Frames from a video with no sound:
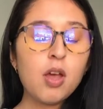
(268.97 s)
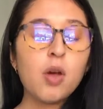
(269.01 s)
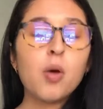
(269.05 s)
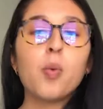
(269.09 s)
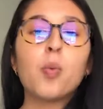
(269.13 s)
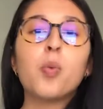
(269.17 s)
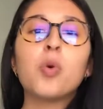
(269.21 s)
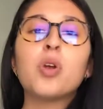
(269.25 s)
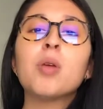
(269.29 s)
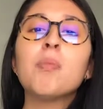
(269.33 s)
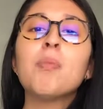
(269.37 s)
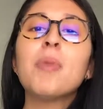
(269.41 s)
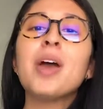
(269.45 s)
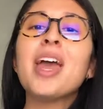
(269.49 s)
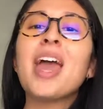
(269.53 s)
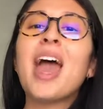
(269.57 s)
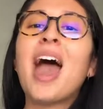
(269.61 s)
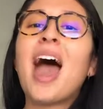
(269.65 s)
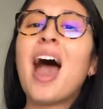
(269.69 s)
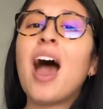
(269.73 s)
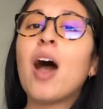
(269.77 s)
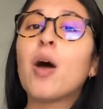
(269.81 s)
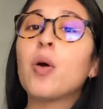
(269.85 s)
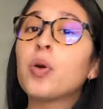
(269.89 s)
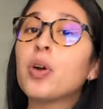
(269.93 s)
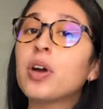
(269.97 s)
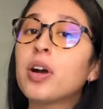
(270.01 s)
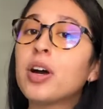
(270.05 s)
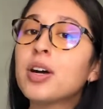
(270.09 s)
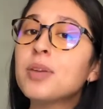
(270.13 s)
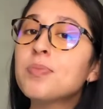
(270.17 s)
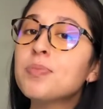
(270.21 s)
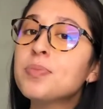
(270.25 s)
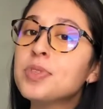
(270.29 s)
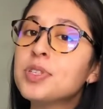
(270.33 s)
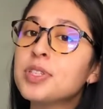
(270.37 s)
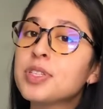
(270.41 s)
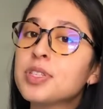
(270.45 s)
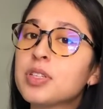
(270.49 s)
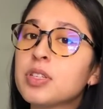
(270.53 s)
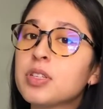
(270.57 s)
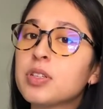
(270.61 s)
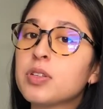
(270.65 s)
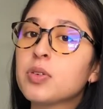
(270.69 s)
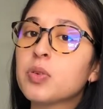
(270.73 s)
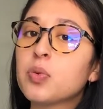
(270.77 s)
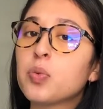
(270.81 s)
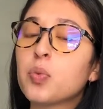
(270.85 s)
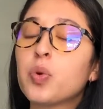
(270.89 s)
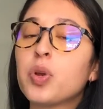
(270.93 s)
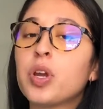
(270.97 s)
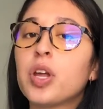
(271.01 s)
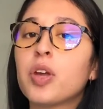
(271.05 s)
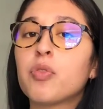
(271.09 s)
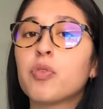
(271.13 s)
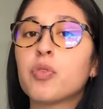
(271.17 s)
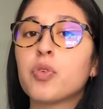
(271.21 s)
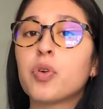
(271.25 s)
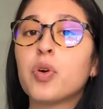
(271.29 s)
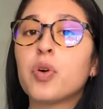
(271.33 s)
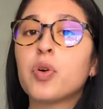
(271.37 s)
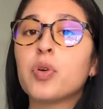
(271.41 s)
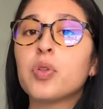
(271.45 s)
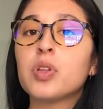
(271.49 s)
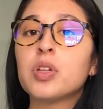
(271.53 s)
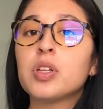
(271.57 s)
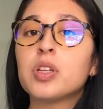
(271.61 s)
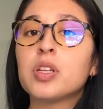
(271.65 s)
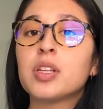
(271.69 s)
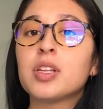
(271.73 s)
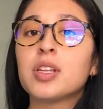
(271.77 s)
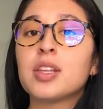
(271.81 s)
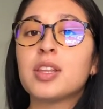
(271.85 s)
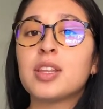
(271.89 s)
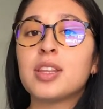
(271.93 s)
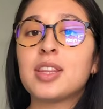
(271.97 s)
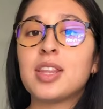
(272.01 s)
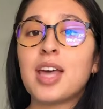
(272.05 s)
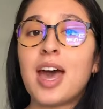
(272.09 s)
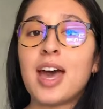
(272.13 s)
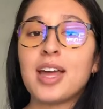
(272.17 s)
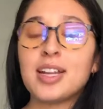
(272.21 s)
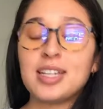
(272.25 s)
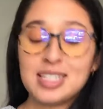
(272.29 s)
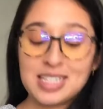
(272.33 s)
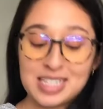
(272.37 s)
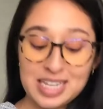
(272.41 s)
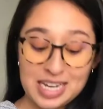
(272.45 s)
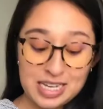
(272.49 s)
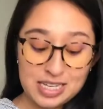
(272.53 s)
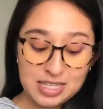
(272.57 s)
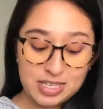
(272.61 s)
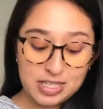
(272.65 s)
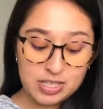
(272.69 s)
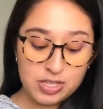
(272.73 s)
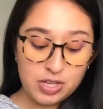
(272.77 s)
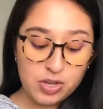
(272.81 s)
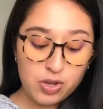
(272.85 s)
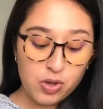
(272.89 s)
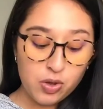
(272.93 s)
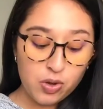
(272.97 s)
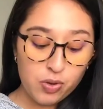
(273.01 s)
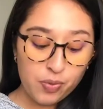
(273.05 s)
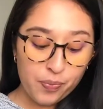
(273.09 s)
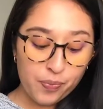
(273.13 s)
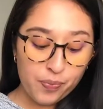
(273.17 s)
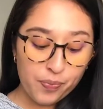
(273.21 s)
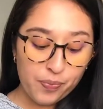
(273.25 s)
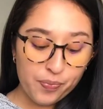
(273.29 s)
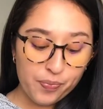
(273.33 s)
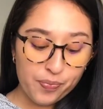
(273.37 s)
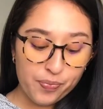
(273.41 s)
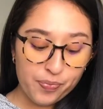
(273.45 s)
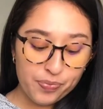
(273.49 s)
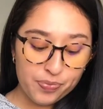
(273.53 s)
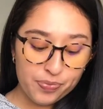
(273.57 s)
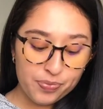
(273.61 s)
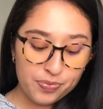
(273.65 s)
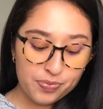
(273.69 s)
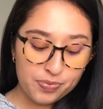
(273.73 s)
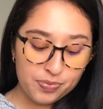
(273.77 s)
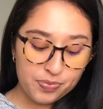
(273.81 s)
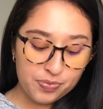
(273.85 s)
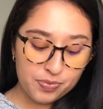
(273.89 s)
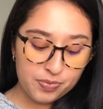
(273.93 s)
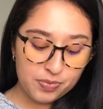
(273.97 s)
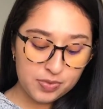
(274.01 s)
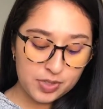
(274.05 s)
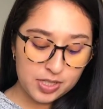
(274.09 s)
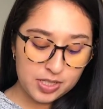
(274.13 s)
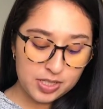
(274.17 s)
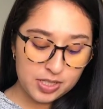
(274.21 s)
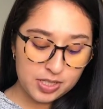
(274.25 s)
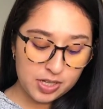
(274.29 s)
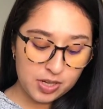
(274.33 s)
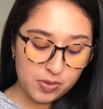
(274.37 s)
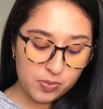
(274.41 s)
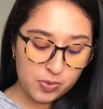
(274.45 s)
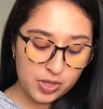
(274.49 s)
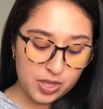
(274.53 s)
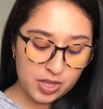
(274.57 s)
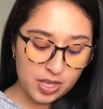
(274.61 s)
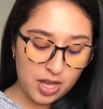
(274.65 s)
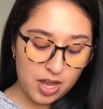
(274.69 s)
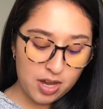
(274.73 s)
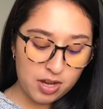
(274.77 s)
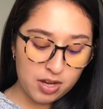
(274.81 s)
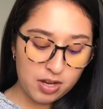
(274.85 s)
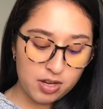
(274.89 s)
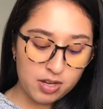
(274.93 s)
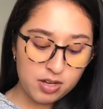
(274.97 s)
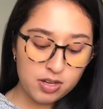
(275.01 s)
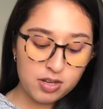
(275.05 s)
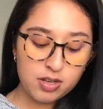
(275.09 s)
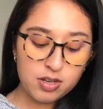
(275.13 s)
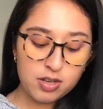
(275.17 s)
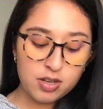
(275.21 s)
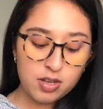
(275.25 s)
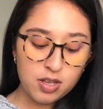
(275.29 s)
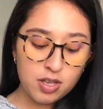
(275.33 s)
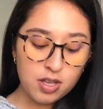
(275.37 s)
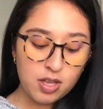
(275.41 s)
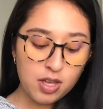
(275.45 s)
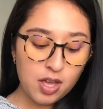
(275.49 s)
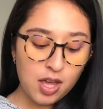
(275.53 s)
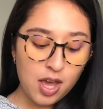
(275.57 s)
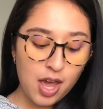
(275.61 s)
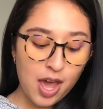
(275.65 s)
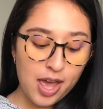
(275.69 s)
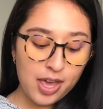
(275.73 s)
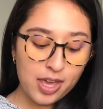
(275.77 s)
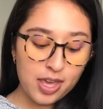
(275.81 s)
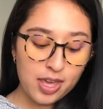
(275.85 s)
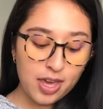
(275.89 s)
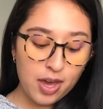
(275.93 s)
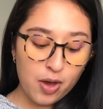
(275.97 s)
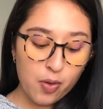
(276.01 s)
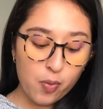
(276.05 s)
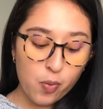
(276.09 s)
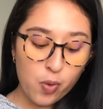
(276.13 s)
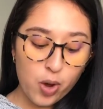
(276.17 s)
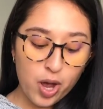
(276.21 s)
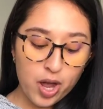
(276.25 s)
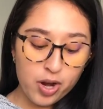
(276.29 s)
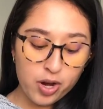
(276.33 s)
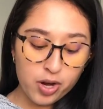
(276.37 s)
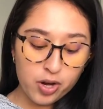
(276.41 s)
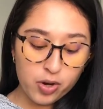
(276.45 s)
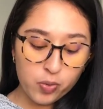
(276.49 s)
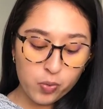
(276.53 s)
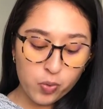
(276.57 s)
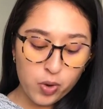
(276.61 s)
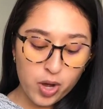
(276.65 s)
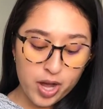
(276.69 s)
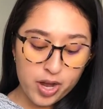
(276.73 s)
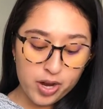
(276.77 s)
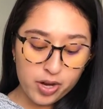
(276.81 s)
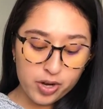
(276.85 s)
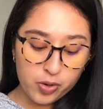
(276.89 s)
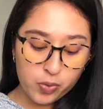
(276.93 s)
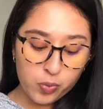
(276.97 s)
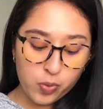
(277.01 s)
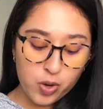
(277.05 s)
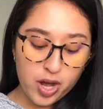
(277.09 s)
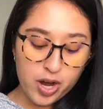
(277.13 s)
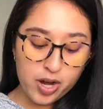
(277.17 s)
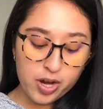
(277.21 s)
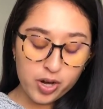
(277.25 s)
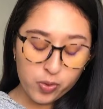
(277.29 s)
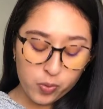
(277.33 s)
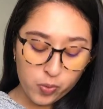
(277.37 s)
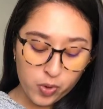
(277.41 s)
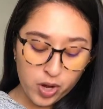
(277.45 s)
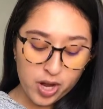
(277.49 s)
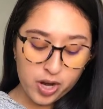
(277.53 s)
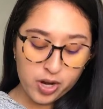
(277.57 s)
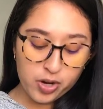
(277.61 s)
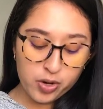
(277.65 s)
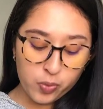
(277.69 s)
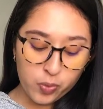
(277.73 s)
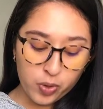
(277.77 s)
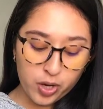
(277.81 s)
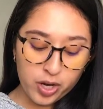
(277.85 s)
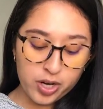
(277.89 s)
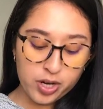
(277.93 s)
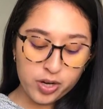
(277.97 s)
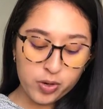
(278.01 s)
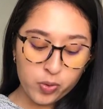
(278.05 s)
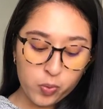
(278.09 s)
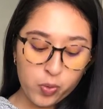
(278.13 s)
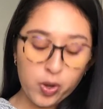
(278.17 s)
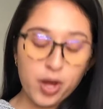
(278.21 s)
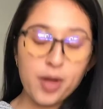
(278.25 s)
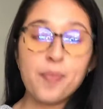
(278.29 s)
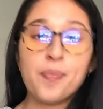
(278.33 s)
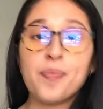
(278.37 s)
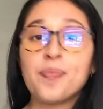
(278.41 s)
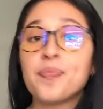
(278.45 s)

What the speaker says: What are my outcomes when I roll that dice? Let's start with that. I can get what, or what, or what, or what, or what, or what?